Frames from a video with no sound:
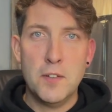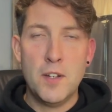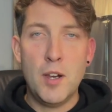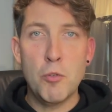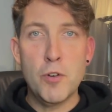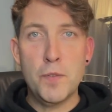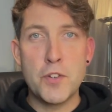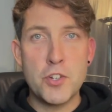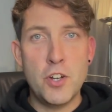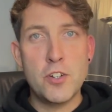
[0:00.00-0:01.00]
I wonder if the
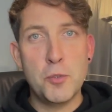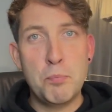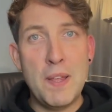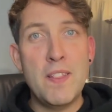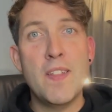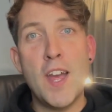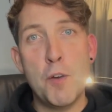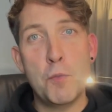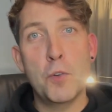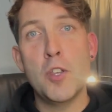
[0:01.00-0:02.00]
church has been there
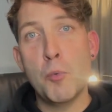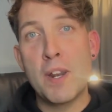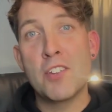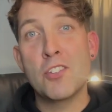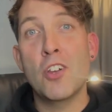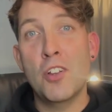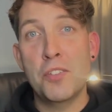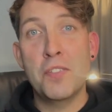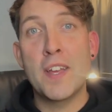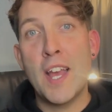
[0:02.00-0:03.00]
for you when a
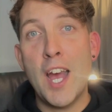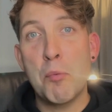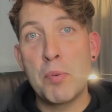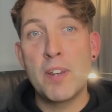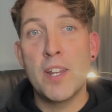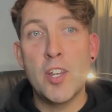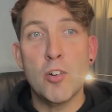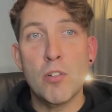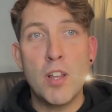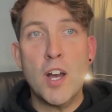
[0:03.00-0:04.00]
certain thing happened in
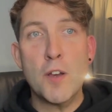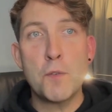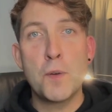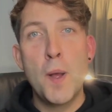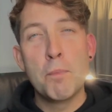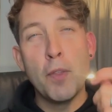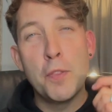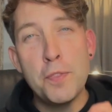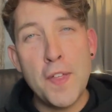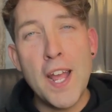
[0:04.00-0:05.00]
your life. The
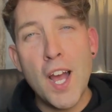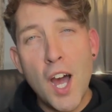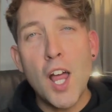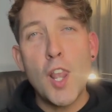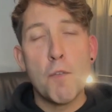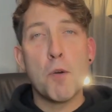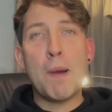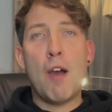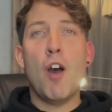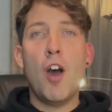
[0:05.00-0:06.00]
thing I love
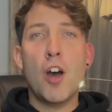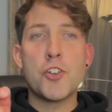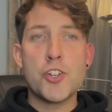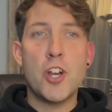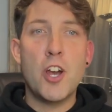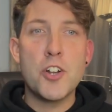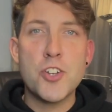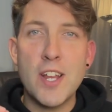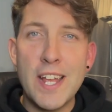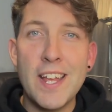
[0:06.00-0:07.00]
about our church
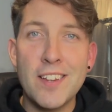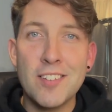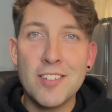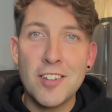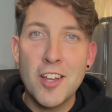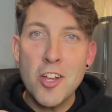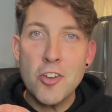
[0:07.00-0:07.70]
is...